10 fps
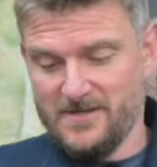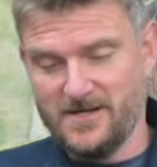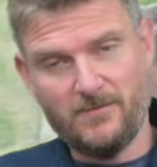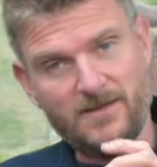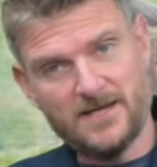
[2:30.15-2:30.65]

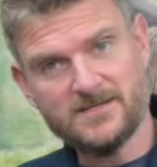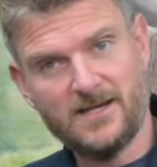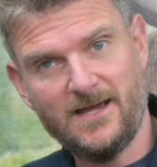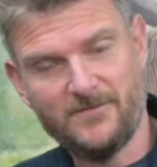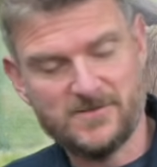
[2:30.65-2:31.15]
So that's
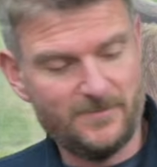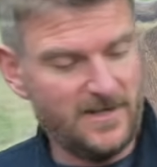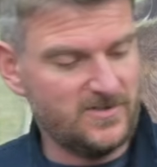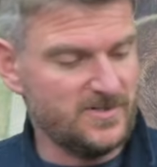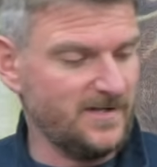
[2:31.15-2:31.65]
going to give us some
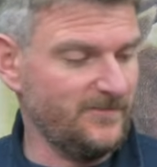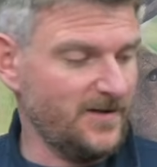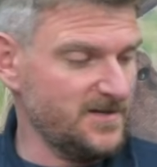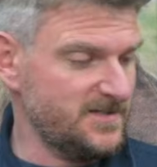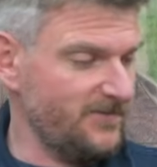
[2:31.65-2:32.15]
interesting
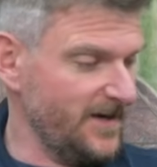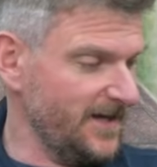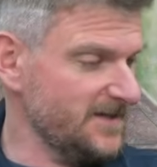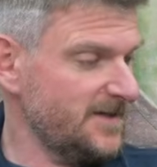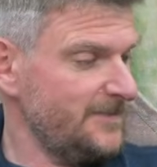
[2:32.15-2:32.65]
velocity
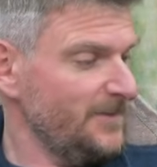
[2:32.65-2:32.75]
readings.